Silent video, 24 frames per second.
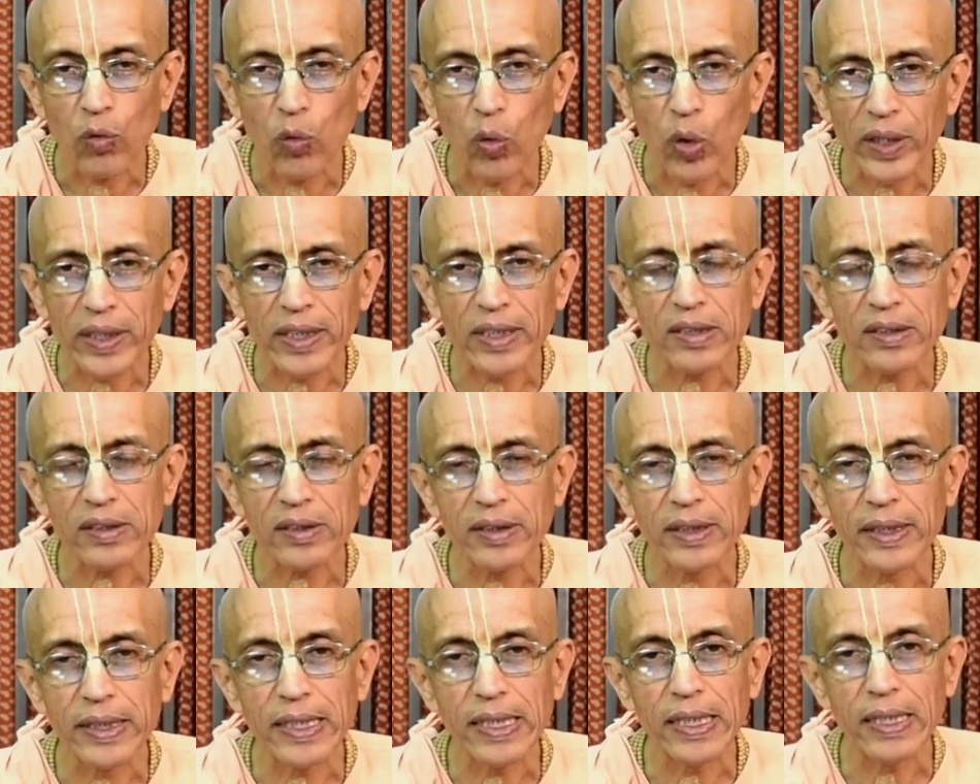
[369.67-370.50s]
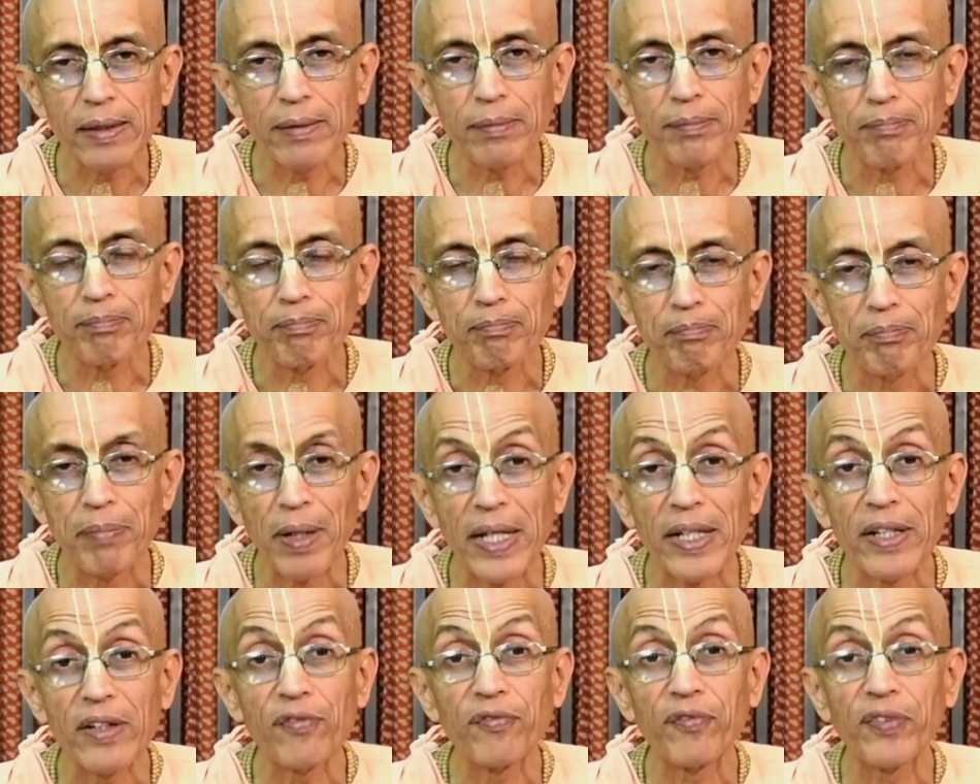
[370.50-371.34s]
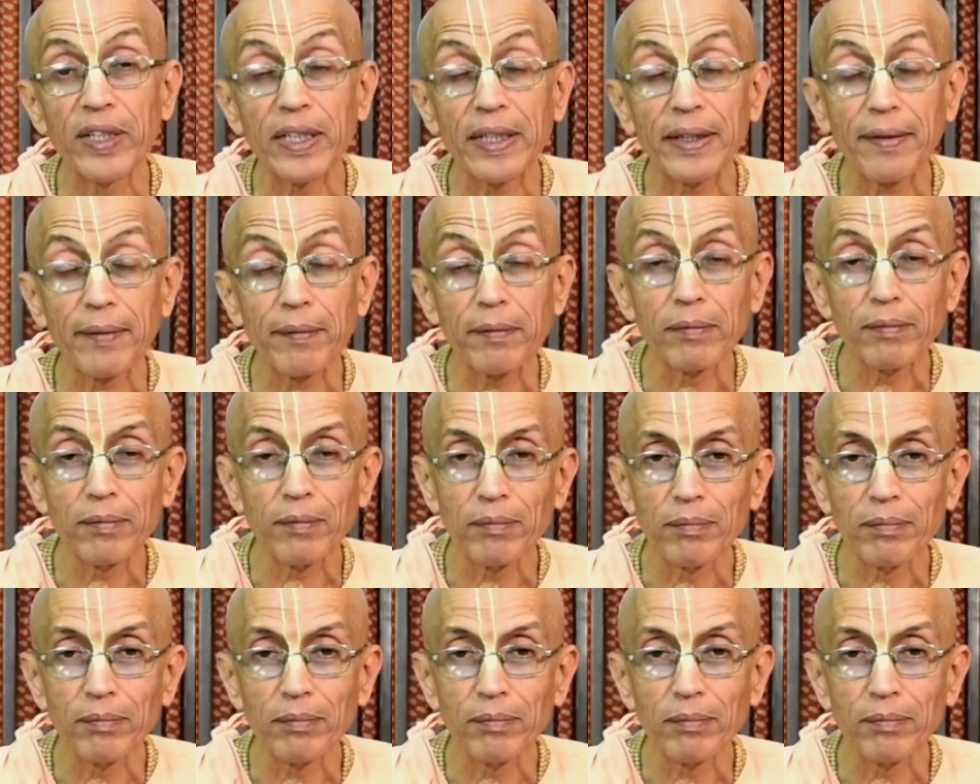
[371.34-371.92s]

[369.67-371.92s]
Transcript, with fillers: what is the benefit